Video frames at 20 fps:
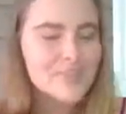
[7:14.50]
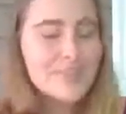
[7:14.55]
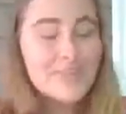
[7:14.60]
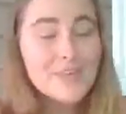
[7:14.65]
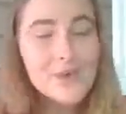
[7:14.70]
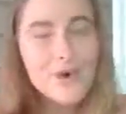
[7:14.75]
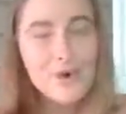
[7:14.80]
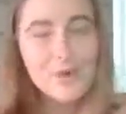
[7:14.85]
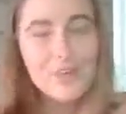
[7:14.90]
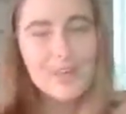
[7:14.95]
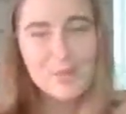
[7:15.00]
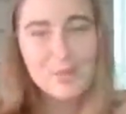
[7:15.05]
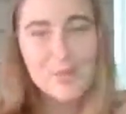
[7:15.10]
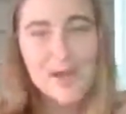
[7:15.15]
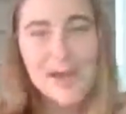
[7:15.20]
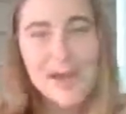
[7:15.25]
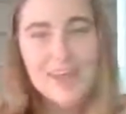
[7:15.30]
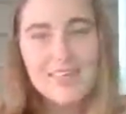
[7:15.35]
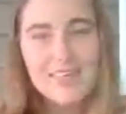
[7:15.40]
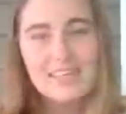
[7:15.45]
the yogic
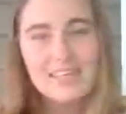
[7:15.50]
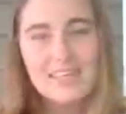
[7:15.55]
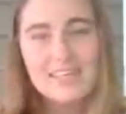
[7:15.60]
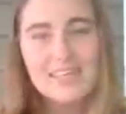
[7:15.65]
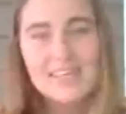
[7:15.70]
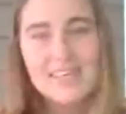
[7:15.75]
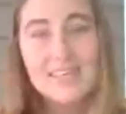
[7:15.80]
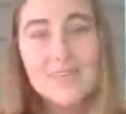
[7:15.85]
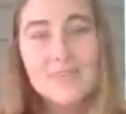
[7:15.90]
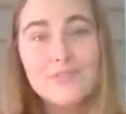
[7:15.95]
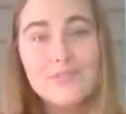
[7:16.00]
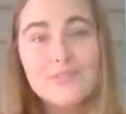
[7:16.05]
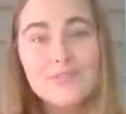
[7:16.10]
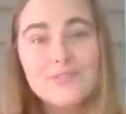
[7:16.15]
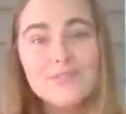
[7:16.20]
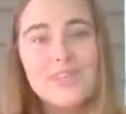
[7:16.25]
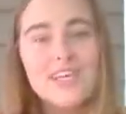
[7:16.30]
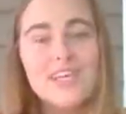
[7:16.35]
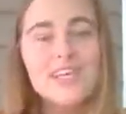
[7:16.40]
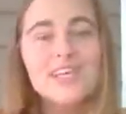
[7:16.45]
path
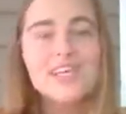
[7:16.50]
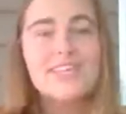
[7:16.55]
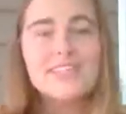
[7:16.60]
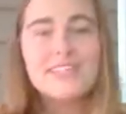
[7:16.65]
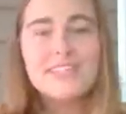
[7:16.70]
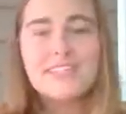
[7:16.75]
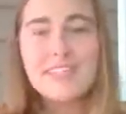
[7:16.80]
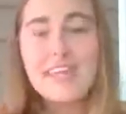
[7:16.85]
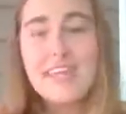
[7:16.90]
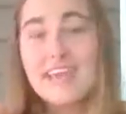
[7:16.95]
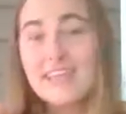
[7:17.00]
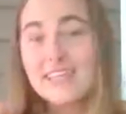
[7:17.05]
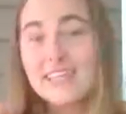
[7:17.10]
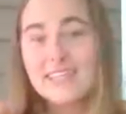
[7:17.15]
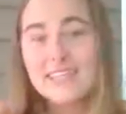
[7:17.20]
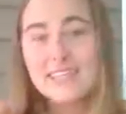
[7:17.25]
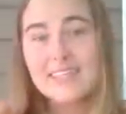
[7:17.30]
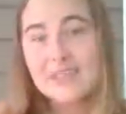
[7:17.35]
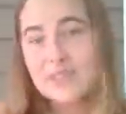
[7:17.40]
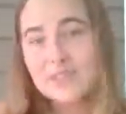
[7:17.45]
gives these 8
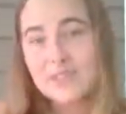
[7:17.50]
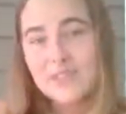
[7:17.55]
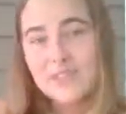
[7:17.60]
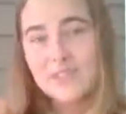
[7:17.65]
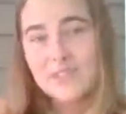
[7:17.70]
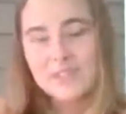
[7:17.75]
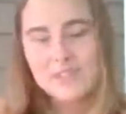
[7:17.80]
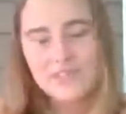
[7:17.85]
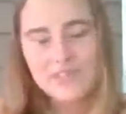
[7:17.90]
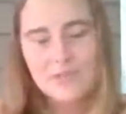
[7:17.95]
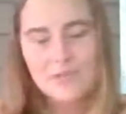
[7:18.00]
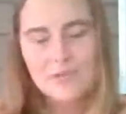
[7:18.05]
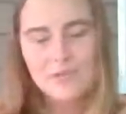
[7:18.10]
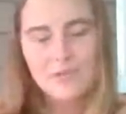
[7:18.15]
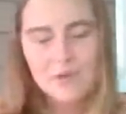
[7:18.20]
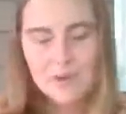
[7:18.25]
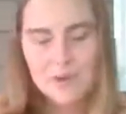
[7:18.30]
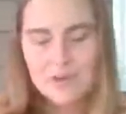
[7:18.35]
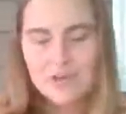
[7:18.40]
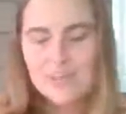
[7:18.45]
limbs of
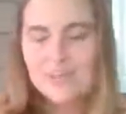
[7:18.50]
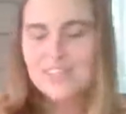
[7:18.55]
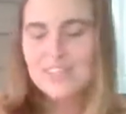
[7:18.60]
yoga,